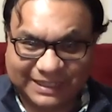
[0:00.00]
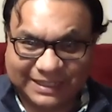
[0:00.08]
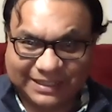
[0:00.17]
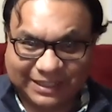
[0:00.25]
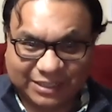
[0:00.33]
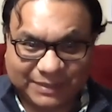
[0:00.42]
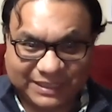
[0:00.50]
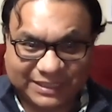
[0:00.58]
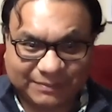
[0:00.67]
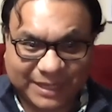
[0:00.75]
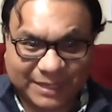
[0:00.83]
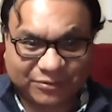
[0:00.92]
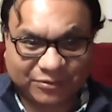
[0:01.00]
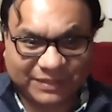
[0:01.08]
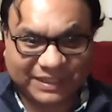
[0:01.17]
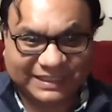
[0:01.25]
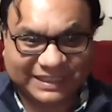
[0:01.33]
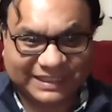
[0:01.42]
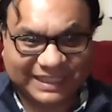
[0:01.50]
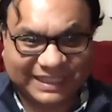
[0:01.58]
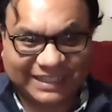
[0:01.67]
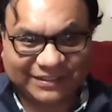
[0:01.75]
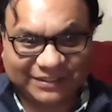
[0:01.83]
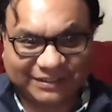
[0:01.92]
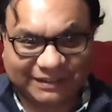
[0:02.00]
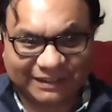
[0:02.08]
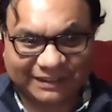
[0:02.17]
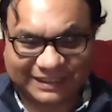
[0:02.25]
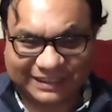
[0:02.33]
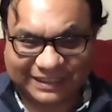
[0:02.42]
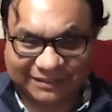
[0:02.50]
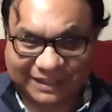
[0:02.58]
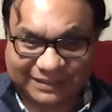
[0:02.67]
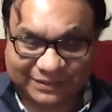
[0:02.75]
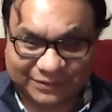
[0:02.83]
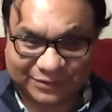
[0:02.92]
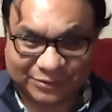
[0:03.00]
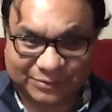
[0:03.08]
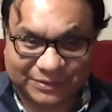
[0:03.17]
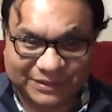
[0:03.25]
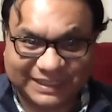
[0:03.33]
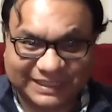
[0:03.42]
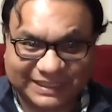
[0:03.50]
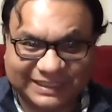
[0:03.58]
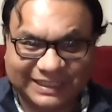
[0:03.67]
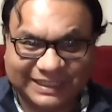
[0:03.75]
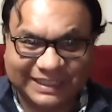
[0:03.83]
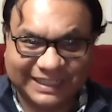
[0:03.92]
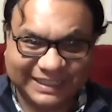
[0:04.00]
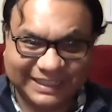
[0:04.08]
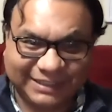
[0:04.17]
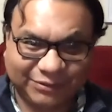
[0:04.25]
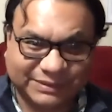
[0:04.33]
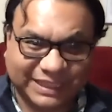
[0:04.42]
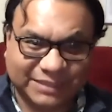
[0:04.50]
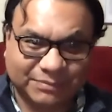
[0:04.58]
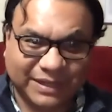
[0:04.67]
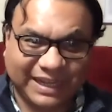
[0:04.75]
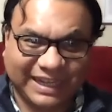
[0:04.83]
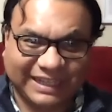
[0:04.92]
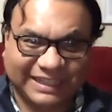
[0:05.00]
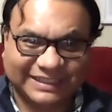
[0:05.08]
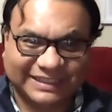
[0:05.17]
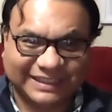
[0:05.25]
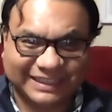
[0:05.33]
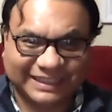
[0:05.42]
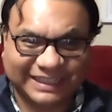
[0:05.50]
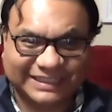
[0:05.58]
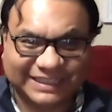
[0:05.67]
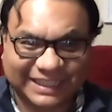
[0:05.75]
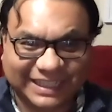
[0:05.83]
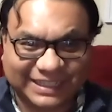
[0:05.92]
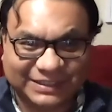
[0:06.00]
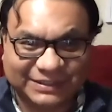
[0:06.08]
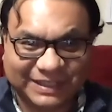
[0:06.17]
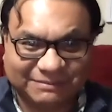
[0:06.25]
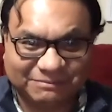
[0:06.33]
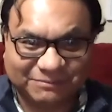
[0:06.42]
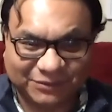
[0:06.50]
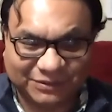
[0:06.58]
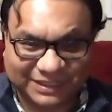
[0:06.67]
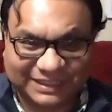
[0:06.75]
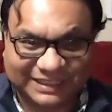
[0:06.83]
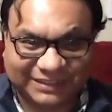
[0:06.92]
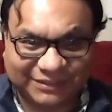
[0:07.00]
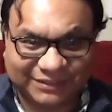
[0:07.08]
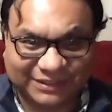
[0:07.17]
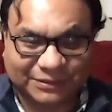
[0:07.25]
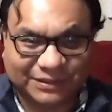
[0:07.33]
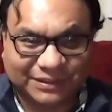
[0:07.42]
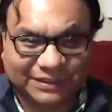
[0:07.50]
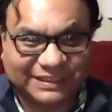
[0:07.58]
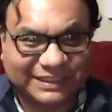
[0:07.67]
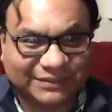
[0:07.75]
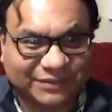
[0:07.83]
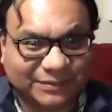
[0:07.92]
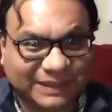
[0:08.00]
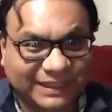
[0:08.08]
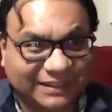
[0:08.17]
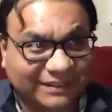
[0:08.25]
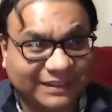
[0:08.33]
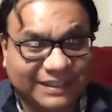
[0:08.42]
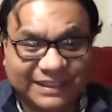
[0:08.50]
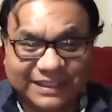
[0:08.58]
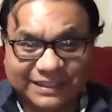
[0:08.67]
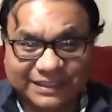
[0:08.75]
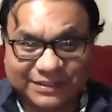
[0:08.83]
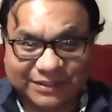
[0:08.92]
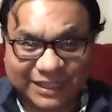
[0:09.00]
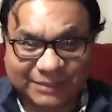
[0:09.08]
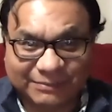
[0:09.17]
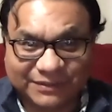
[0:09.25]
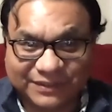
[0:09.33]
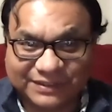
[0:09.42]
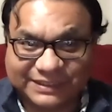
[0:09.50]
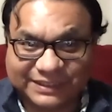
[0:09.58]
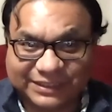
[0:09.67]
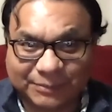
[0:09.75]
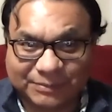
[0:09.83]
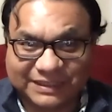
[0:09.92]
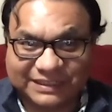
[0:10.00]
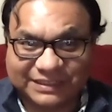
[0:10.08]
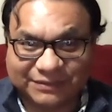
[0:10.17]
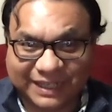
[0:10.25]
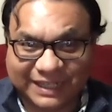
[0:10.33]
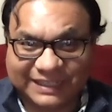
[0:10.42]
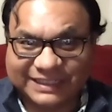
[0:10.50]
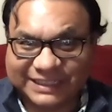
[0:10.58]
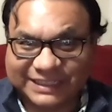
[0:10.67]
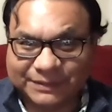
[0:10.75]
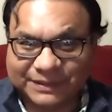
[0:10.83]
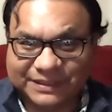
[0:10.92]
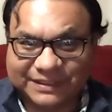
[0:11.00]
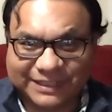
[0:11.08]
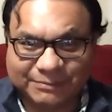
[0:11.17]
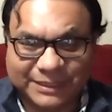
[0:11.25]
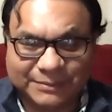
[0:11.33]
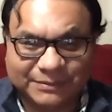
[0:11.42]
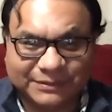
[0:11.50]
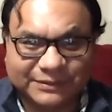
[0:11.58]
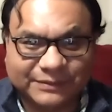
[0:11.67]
on a piece of paper a message, and they had her go out the room and read it, and he replied back. And that's how they knew that, well, this thing really works. And from there, the tribe officially adopted it as a writing system of the Cherokee people.